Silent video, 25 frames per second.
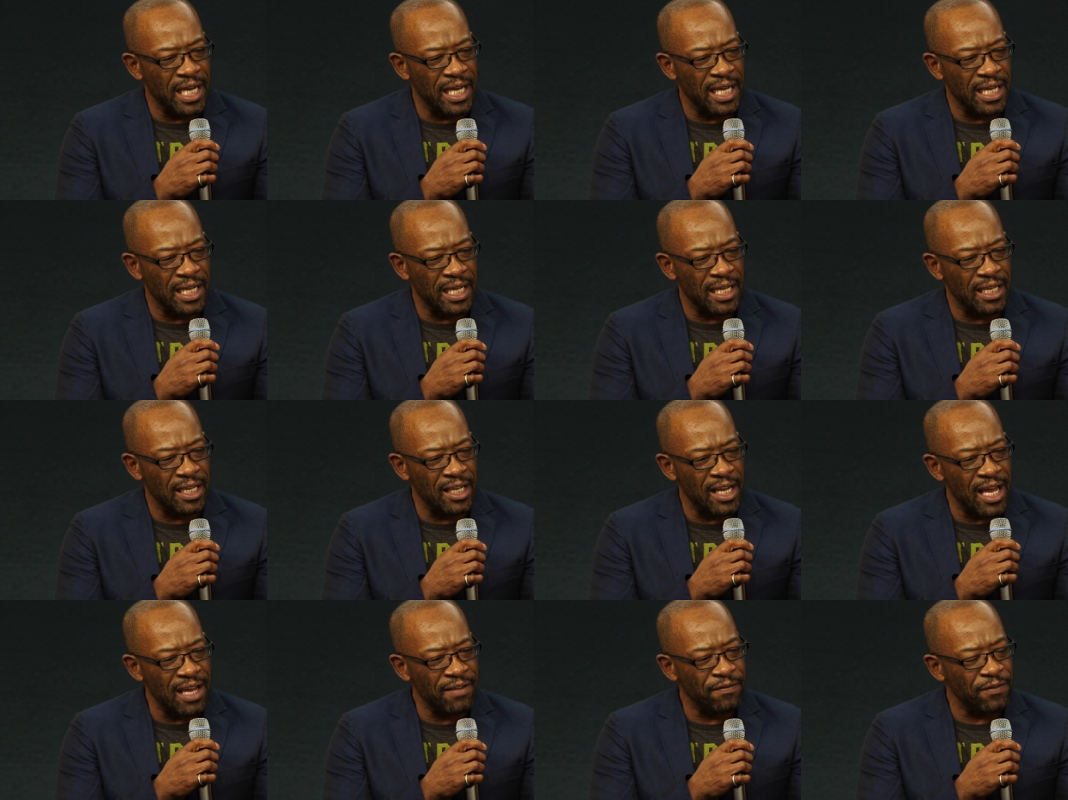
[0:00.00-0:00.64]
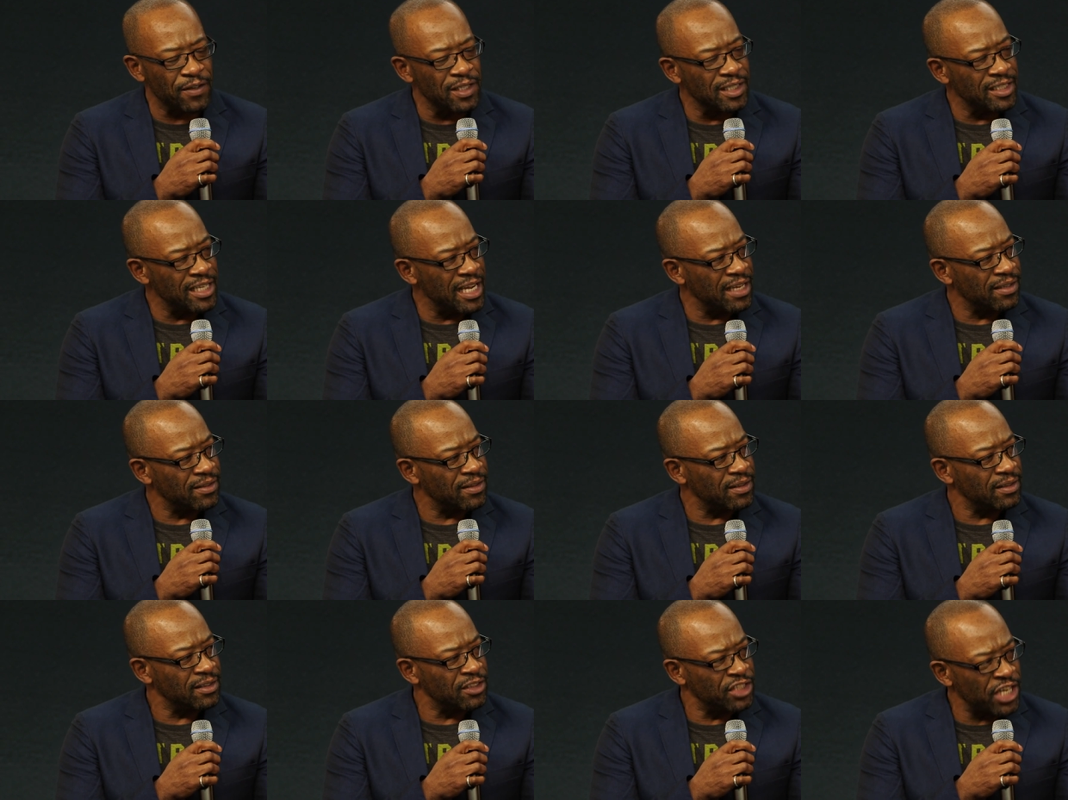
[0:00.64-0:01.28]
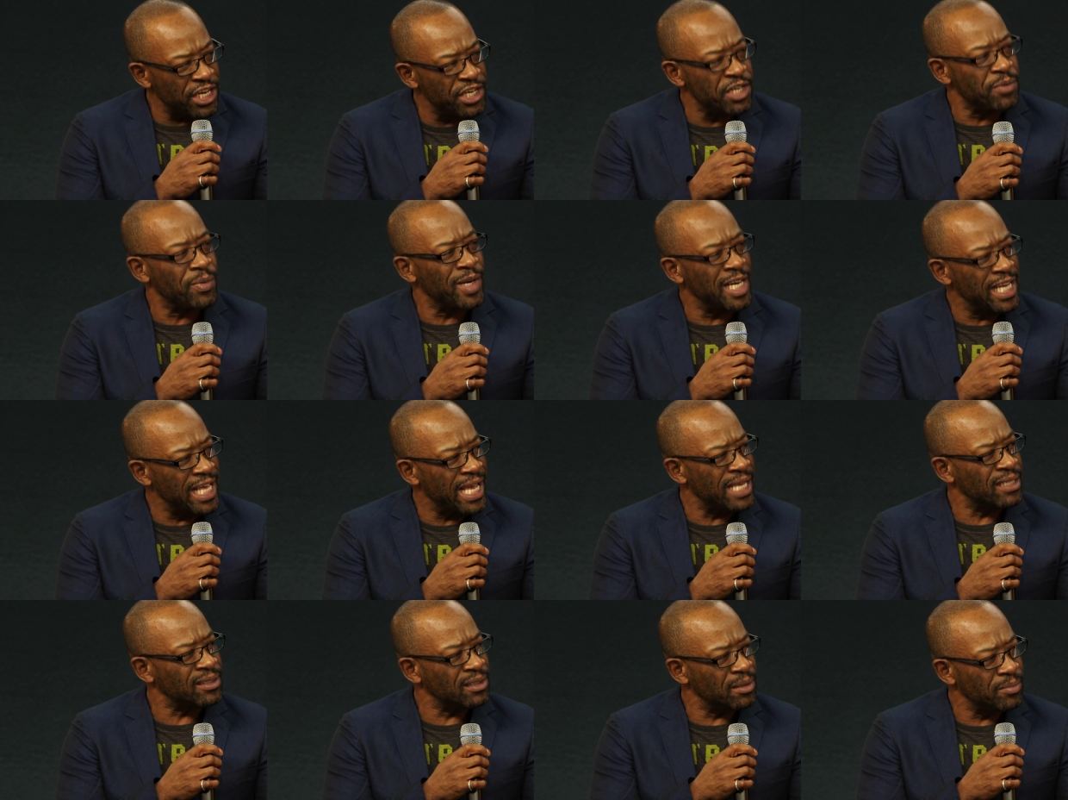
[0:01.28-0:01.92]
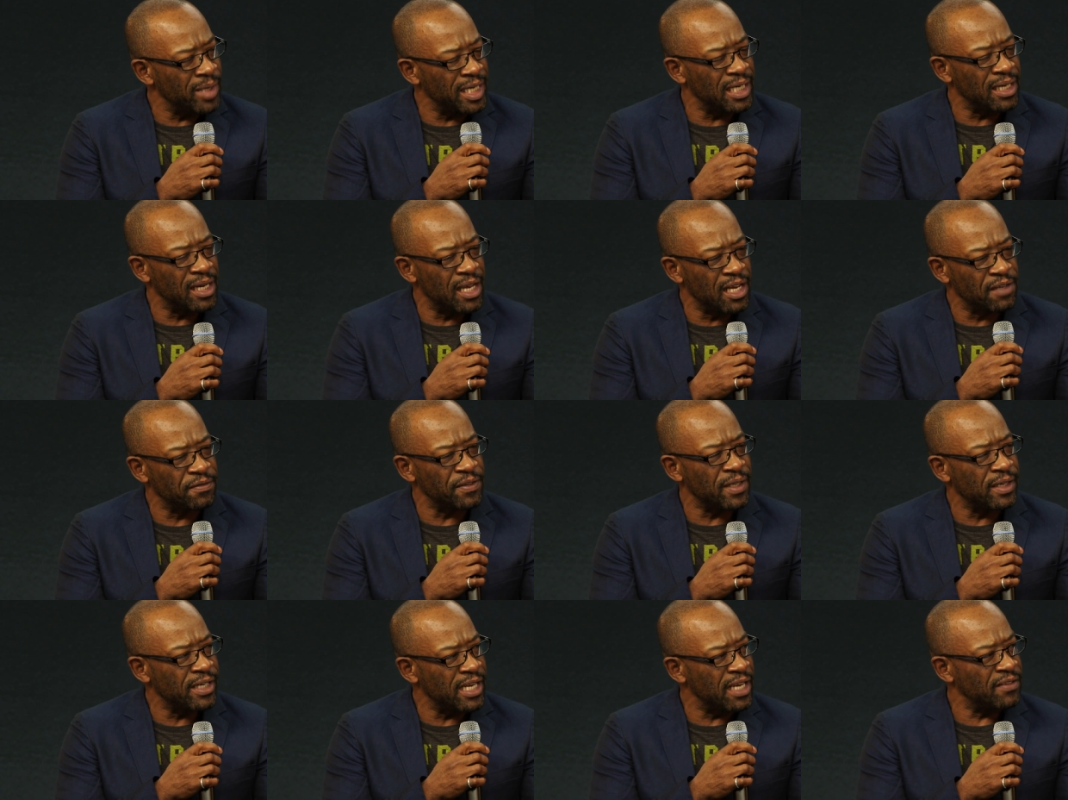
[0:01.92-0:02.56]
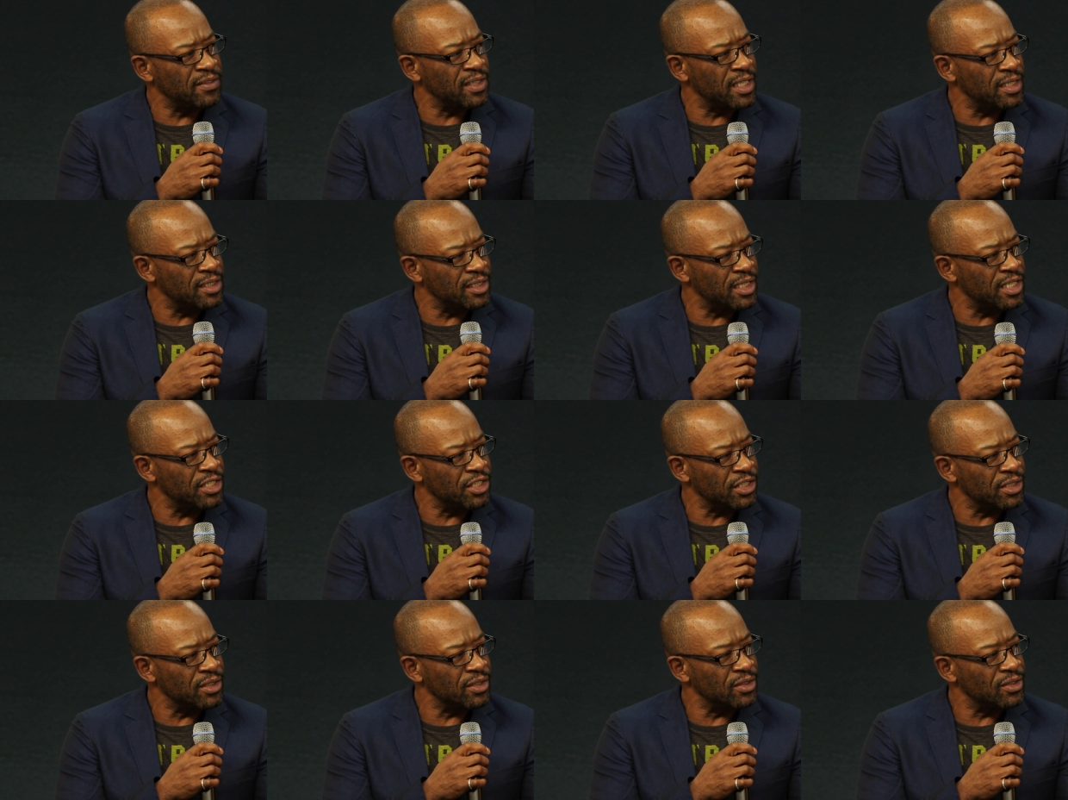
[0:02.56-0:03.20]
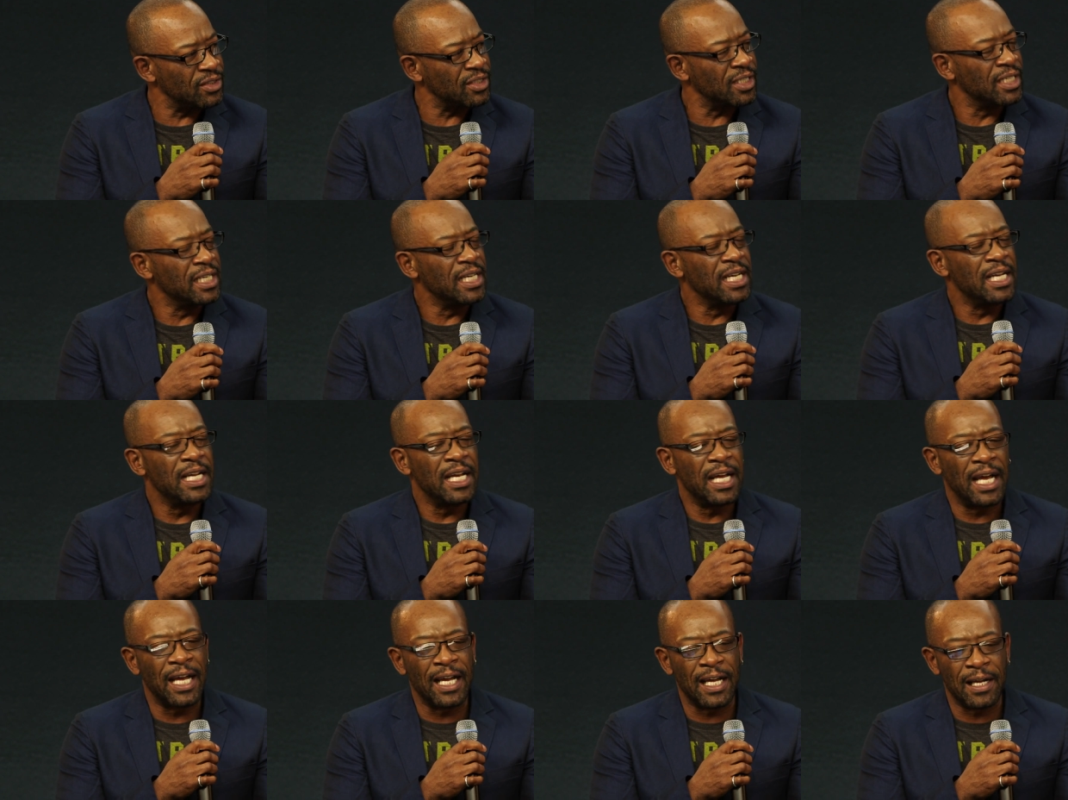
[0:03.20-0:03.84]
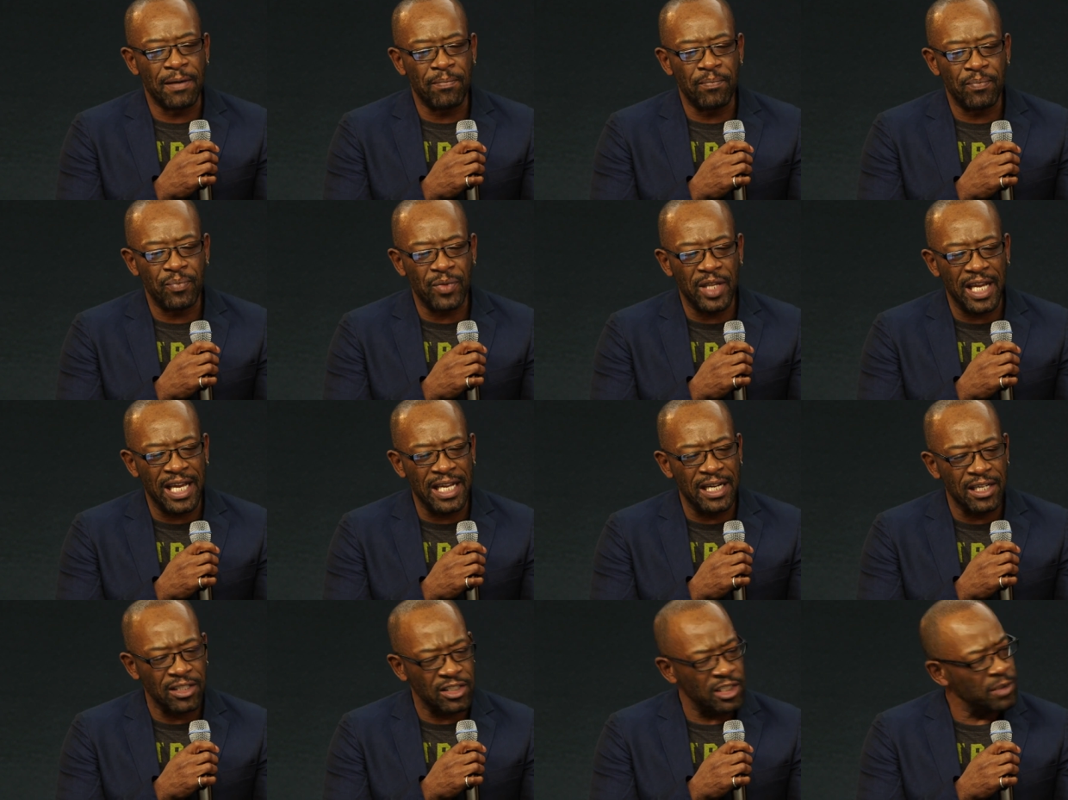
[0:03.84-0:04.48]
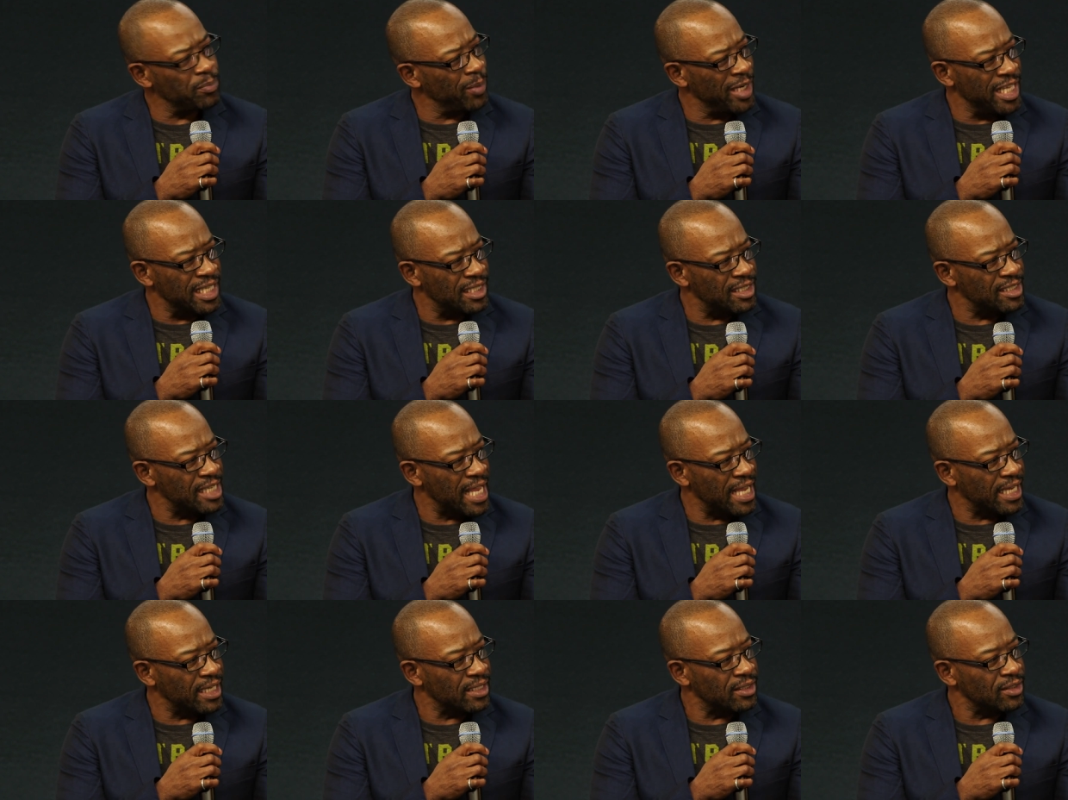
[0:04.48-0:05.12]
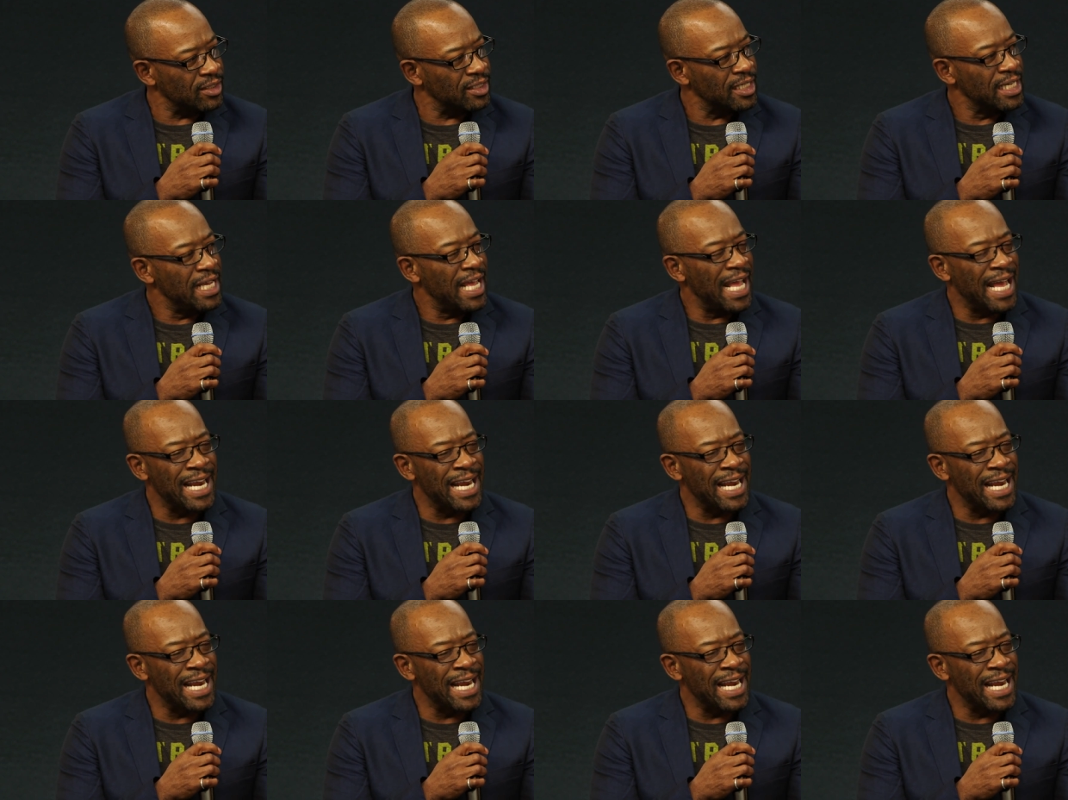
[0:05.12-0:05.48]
uh, life and death genuinely has to make life and death decisions um, in a split second,